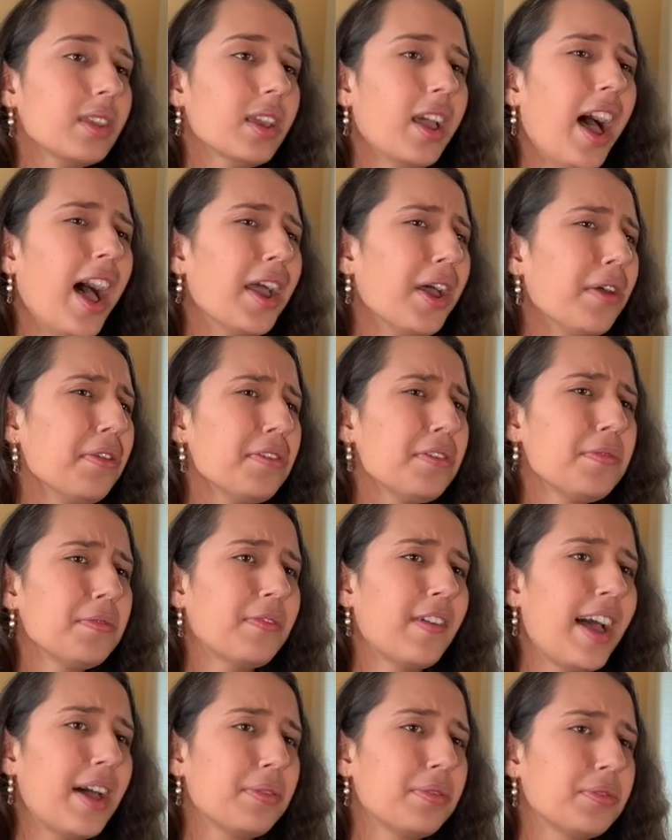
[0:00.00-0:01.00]
I also
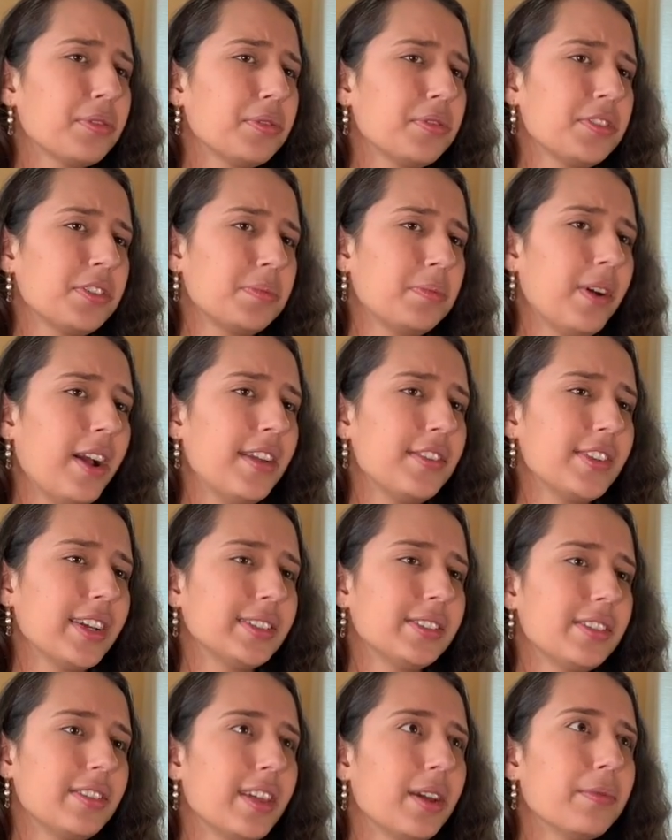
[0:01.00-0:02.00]
found through this
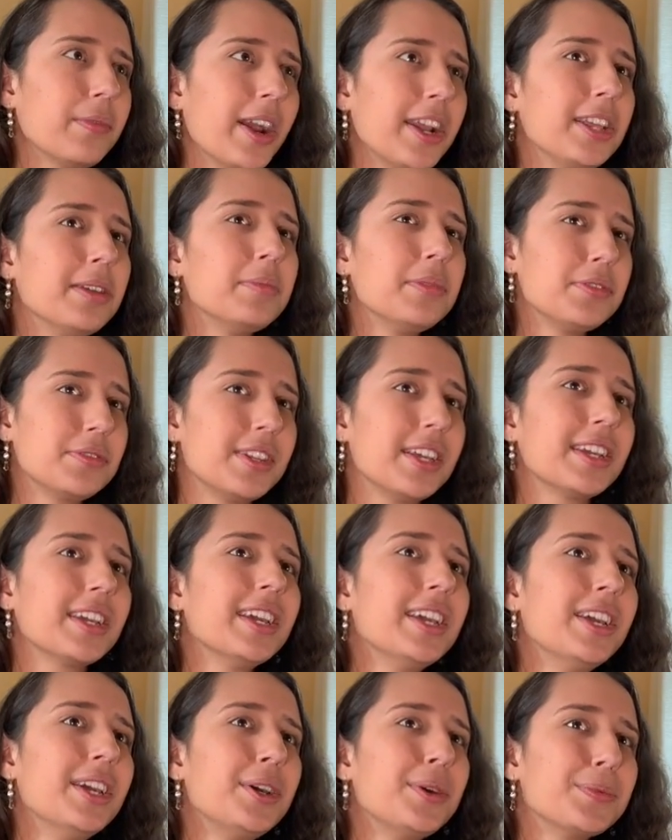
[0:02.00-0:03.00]
project that writing music
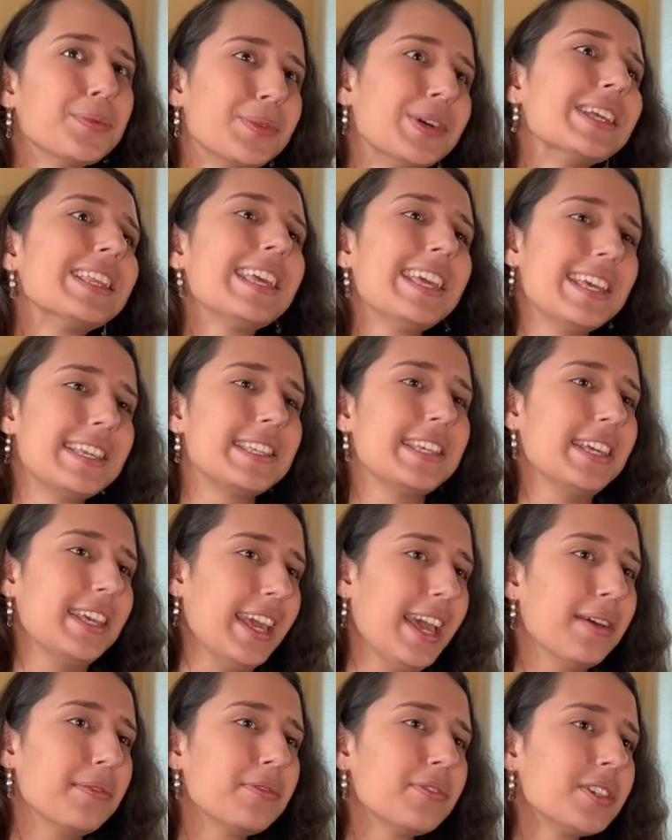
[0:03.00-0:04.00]
really is a
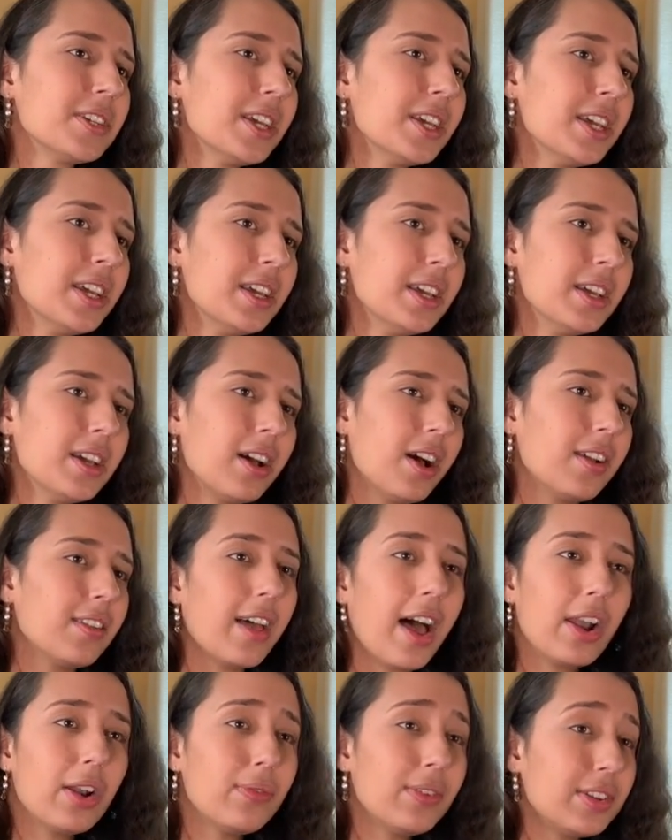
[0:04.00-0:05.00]
gift. A
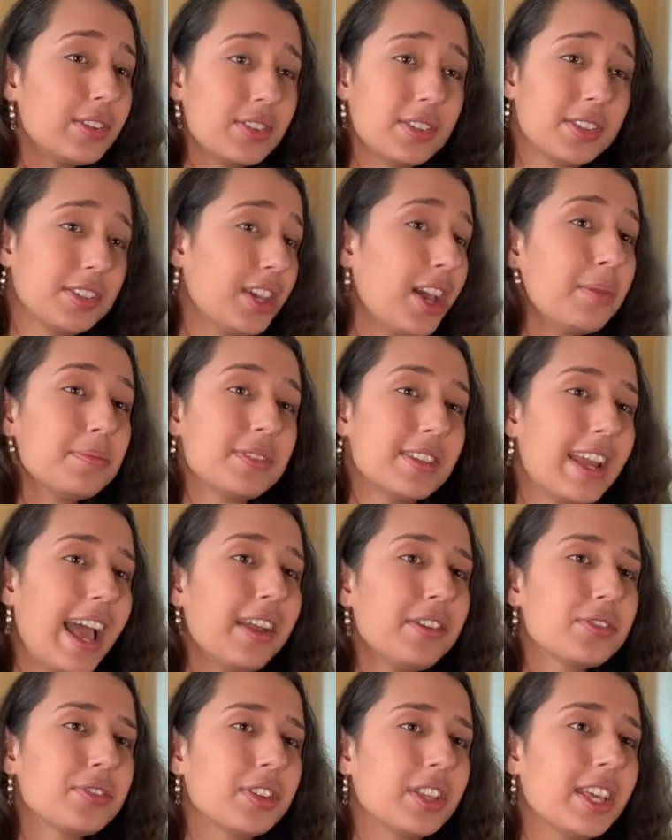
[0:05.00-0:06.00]
lot of it just comes
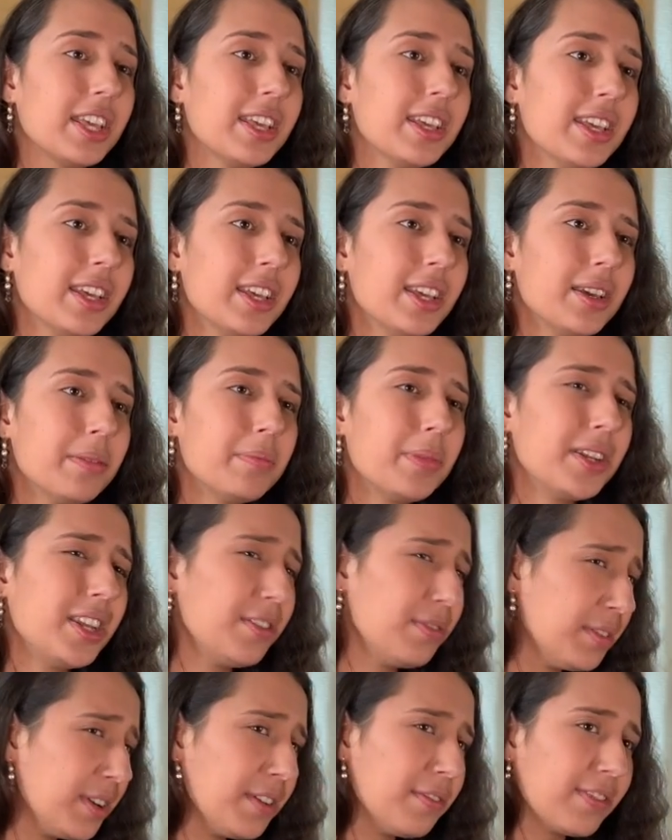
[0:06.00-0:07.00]
naturally, but
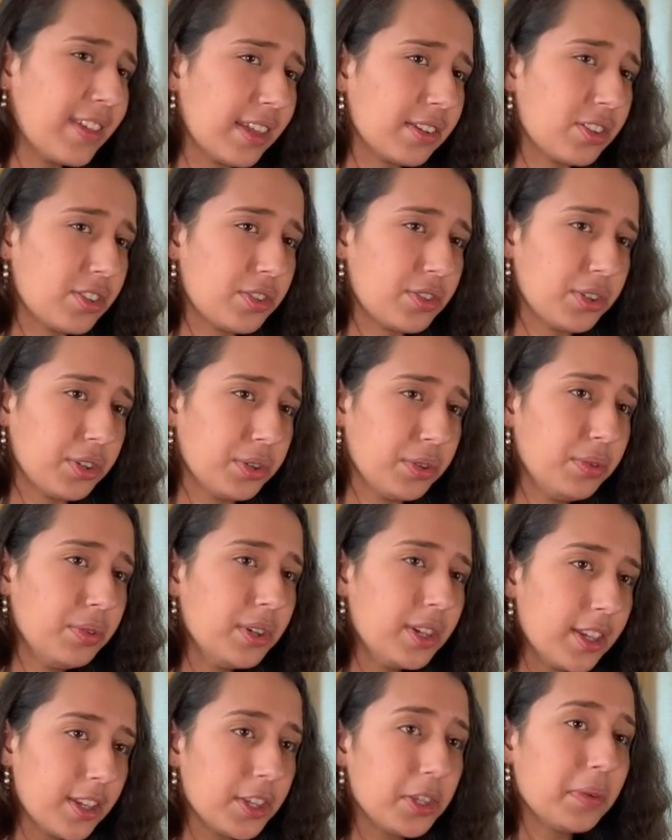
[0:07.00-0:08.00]
even if that's true,
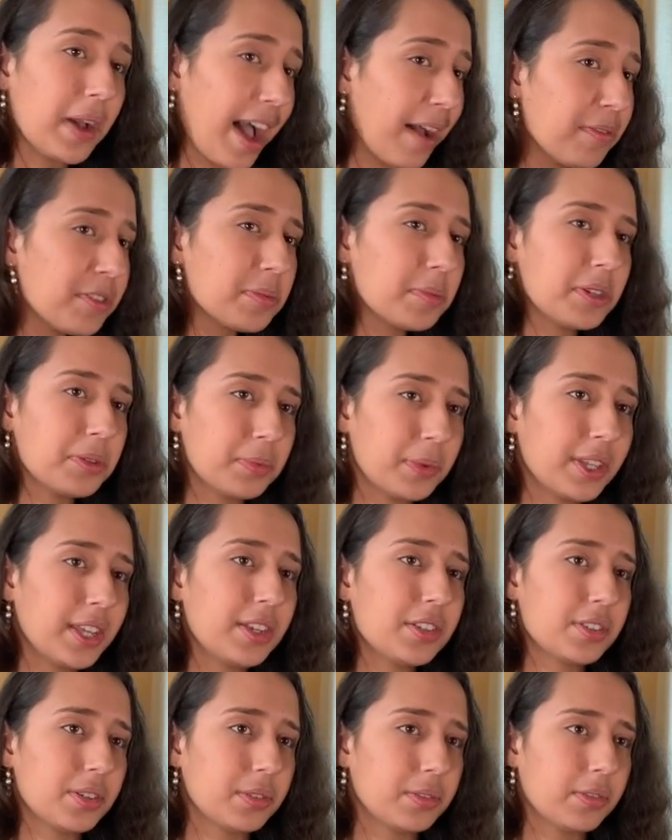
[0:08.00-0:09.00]
you have to be willing
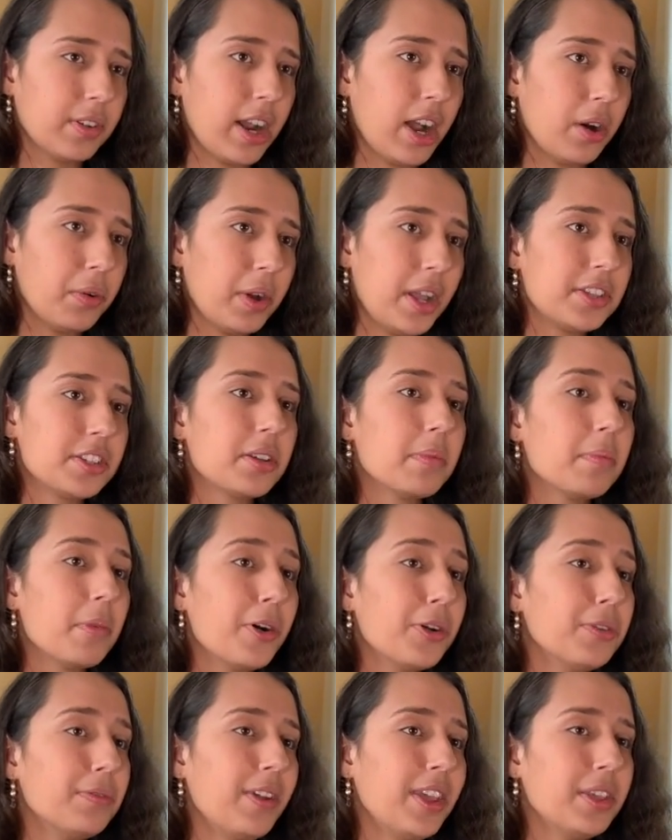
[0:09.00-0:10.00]
to grow and to
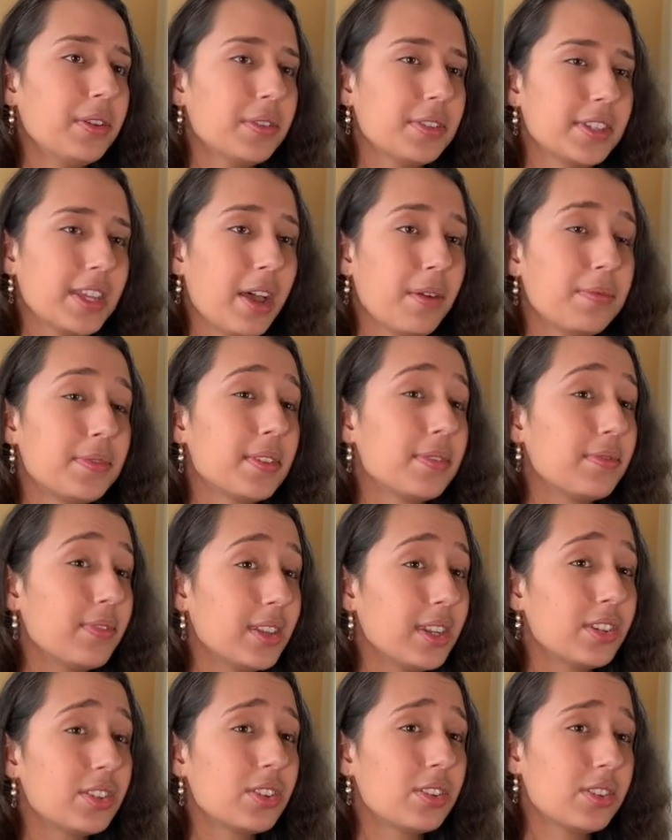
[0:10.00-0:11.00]
motivate yourself to
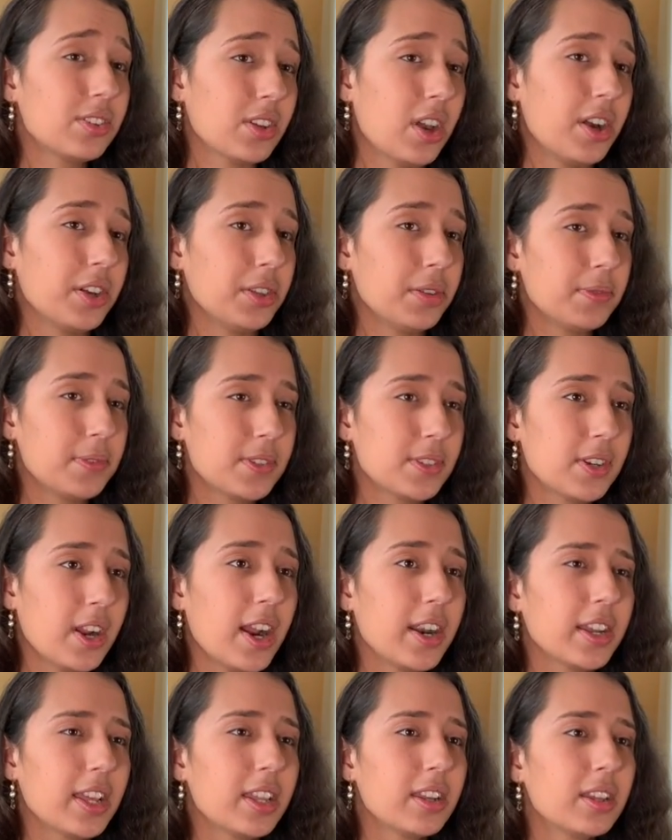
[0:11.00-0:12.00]
finish a song you've
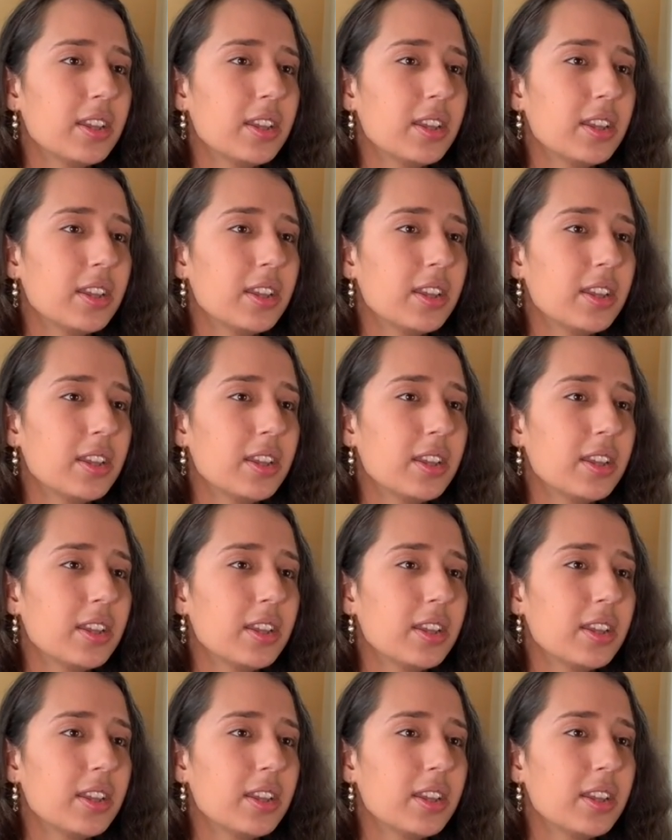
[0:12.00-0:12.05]
started.